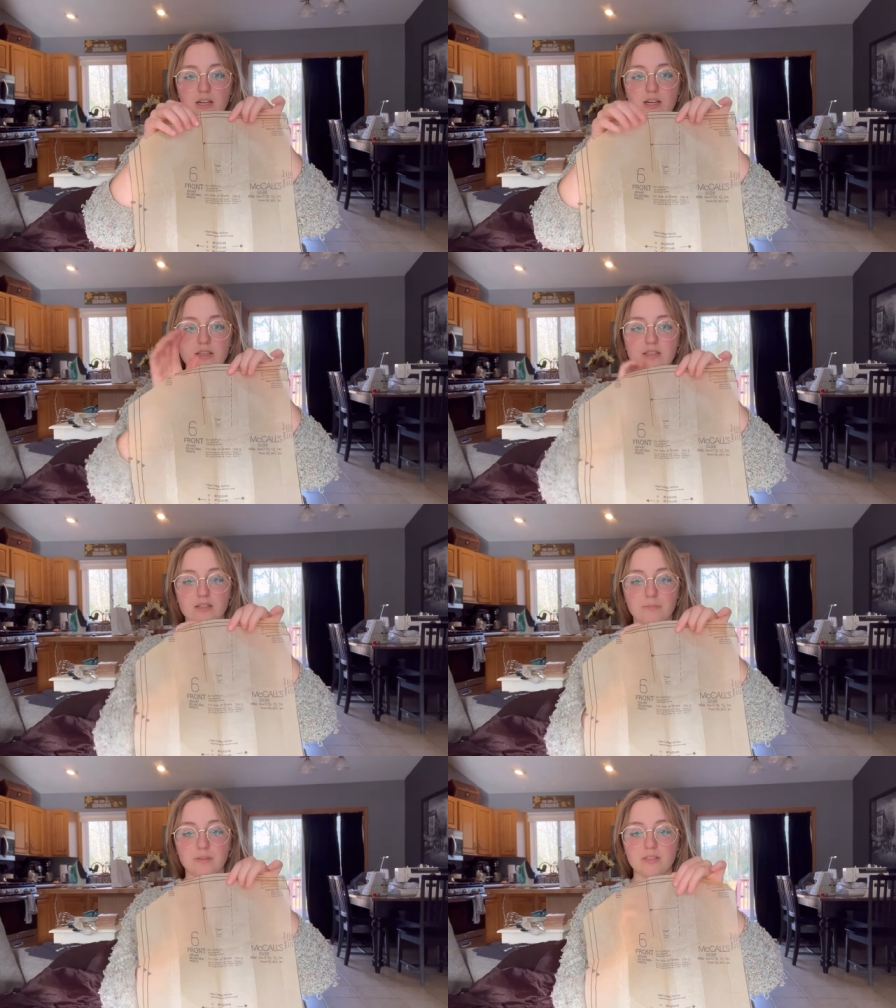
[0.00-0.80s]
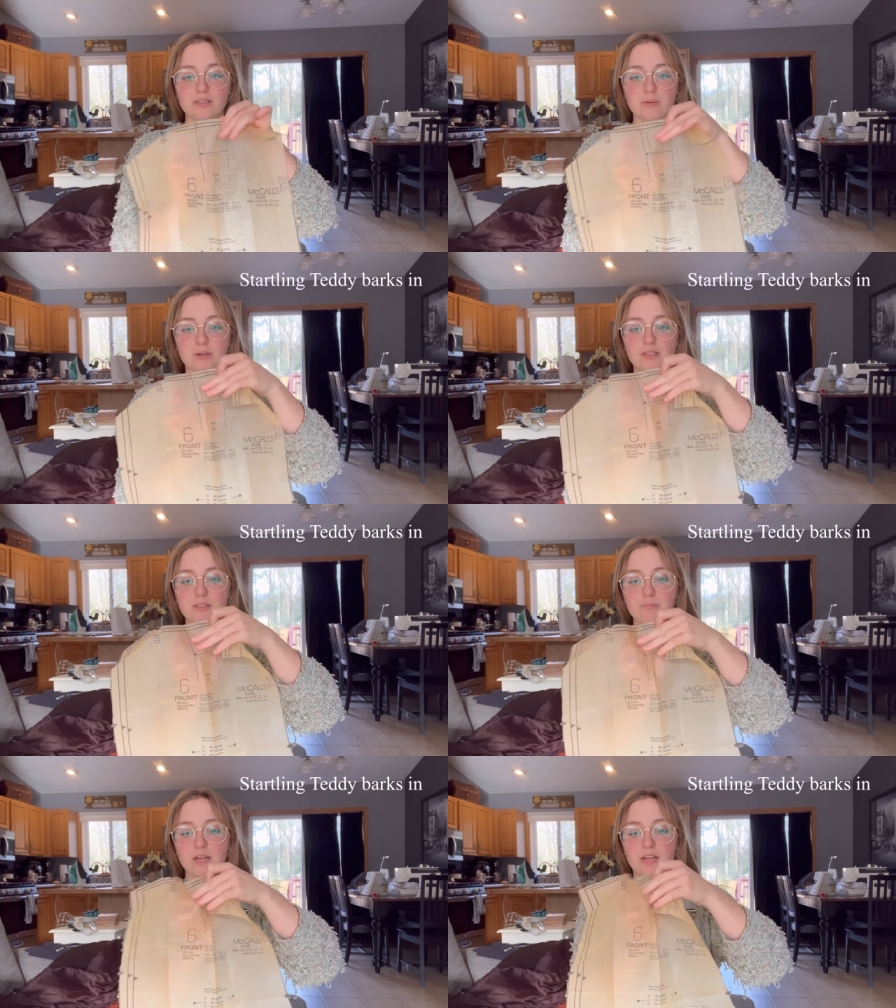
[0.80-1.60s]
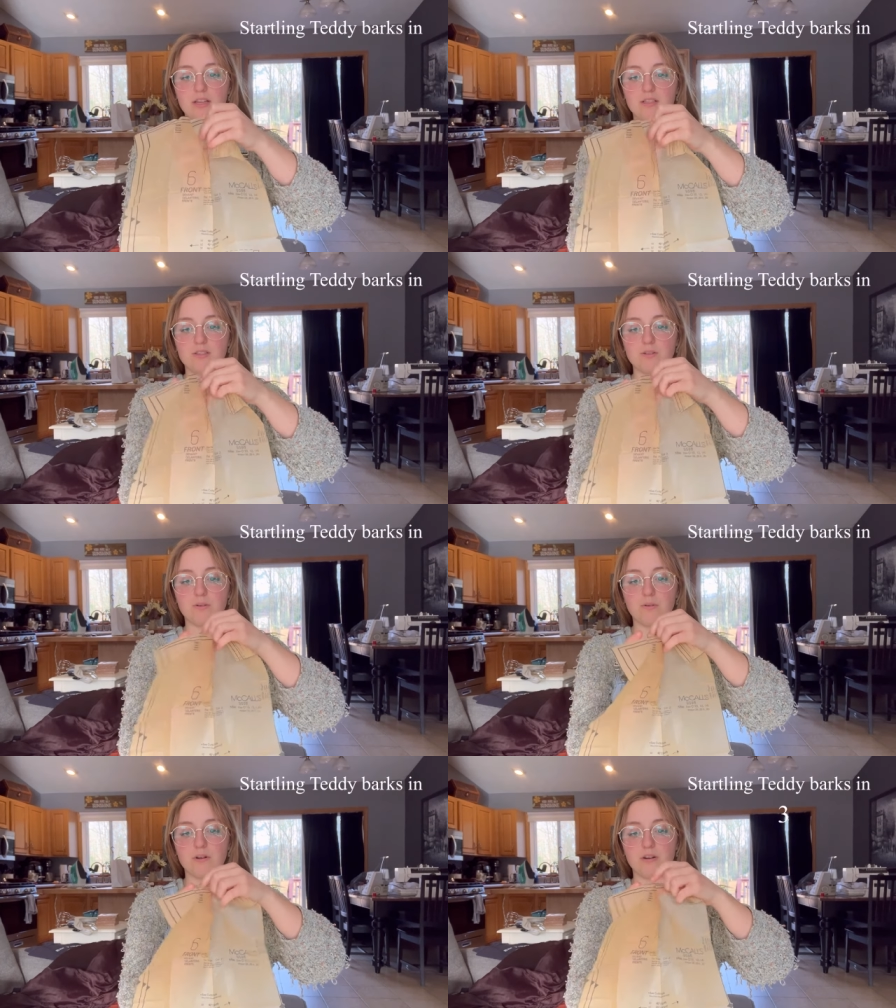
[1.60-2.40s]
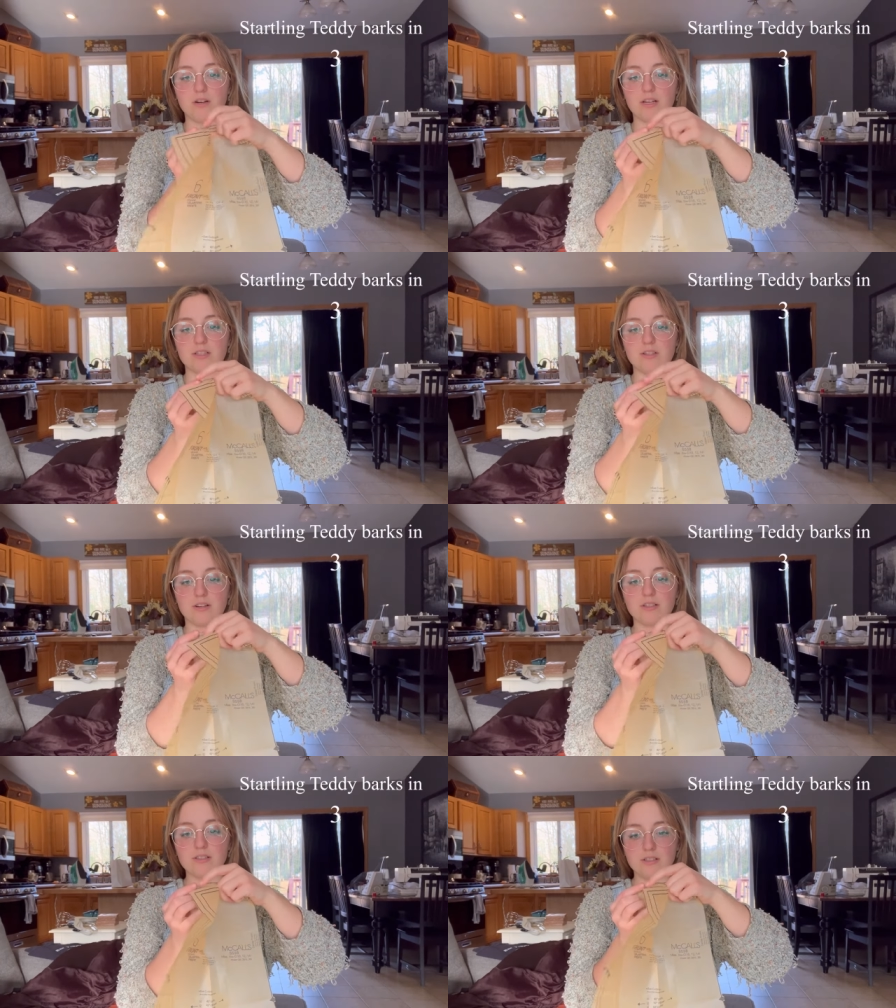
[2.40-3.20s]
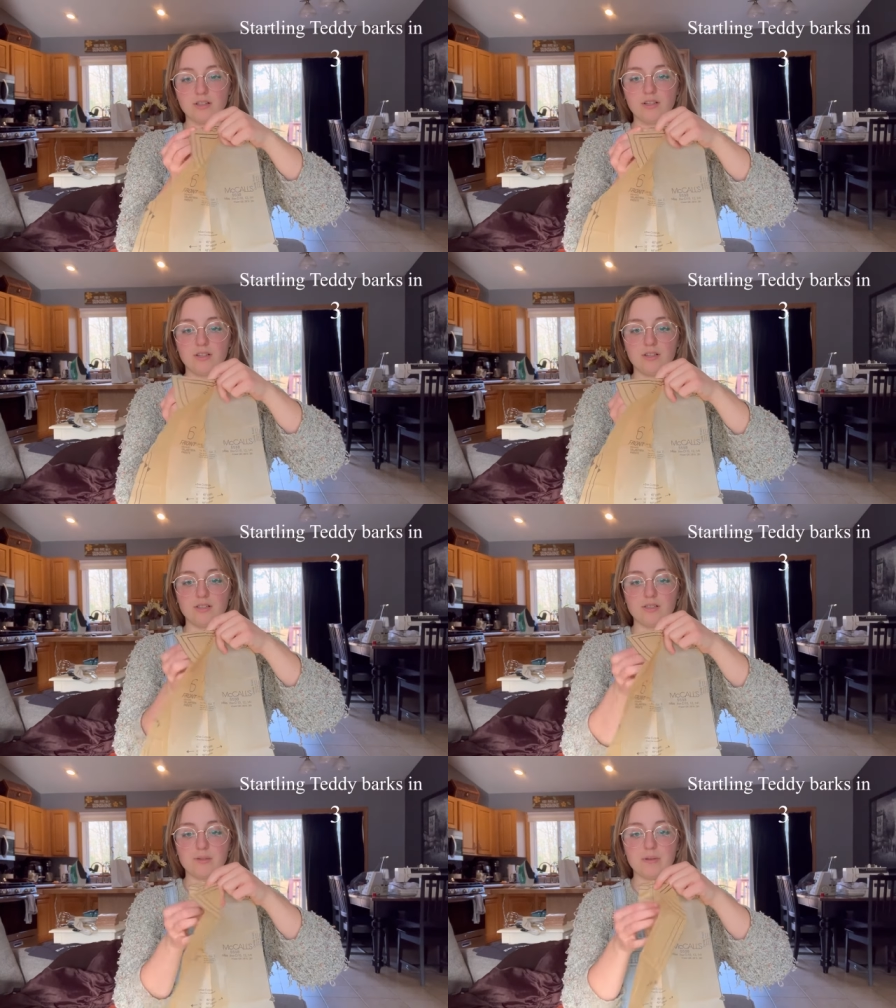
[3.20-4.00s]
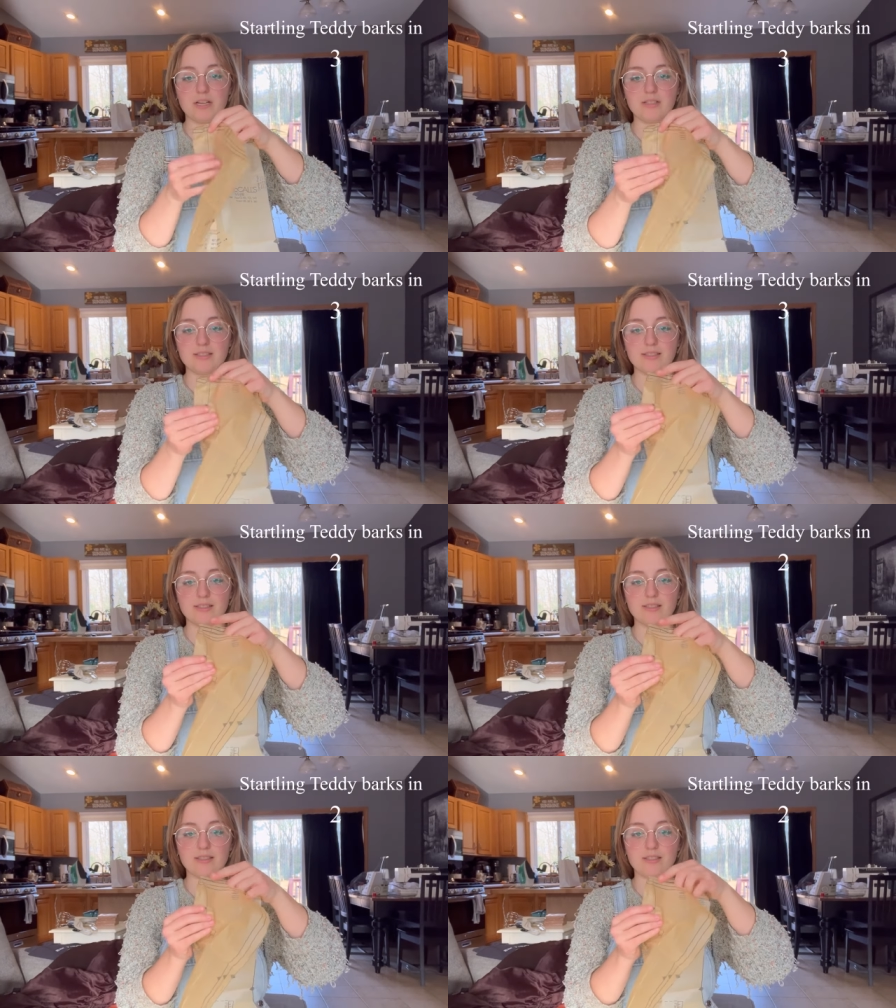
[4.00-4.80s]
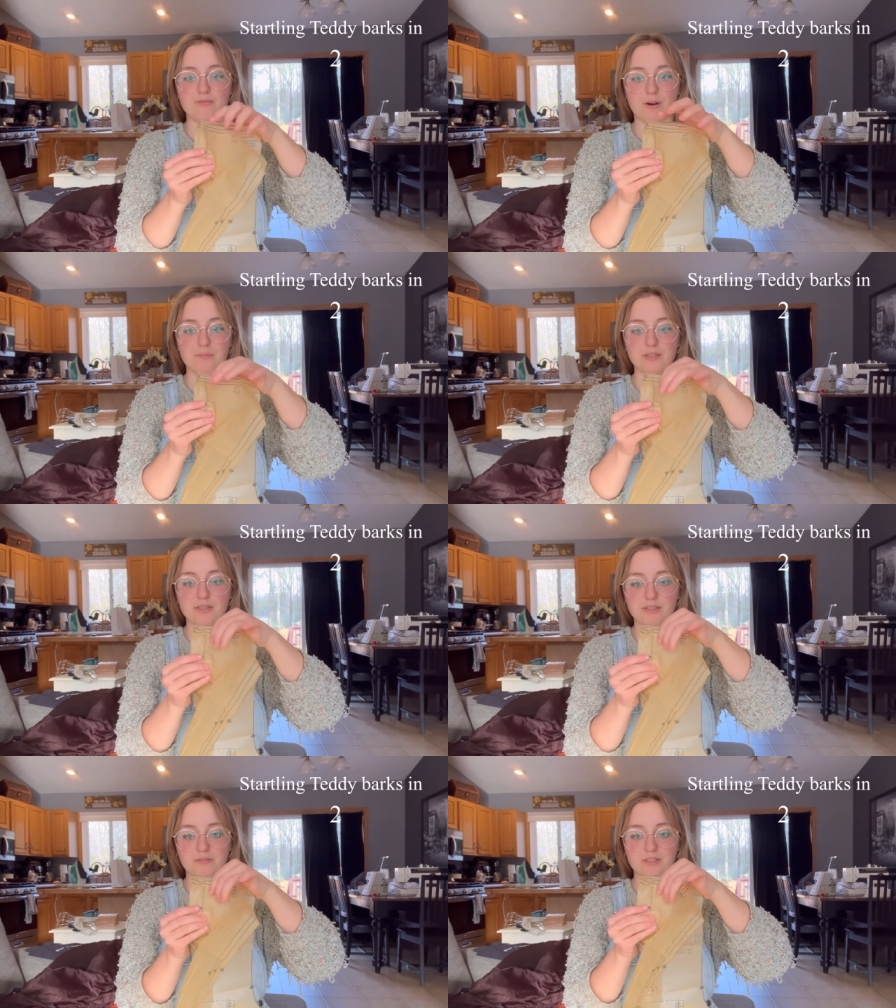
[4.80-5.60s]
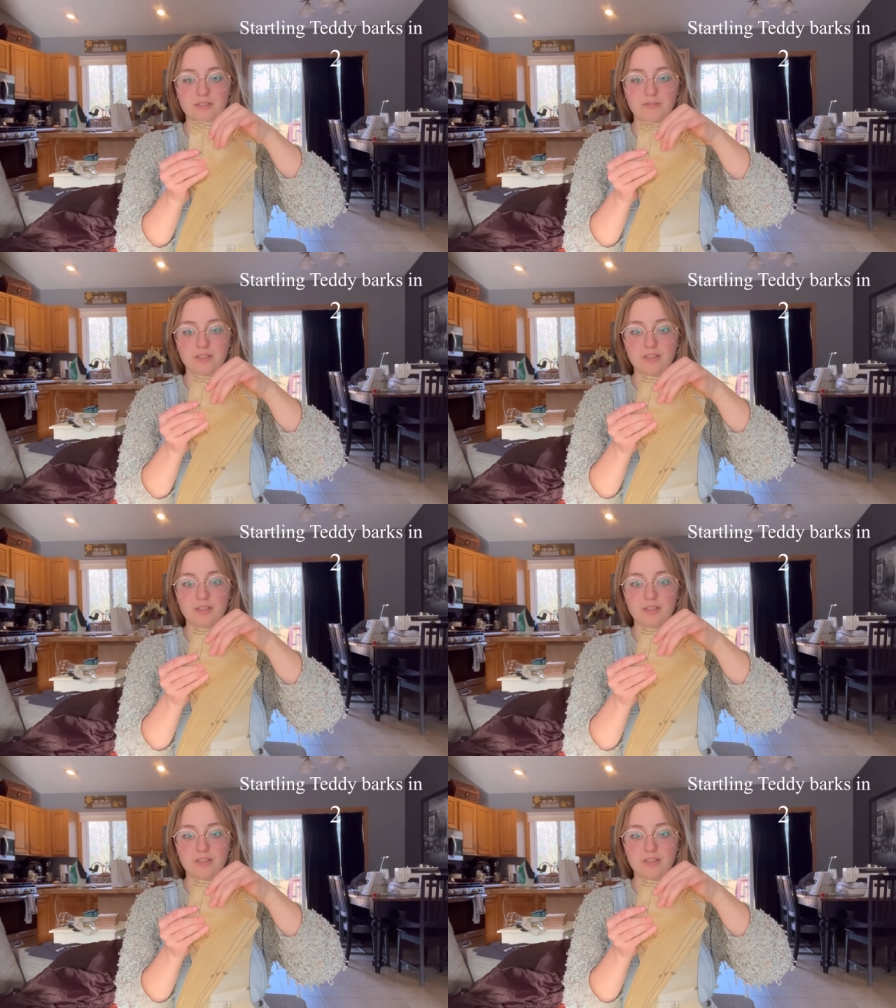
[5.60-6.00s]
And instead of pleats, I might just make it into a dart just because this fabric is obviously really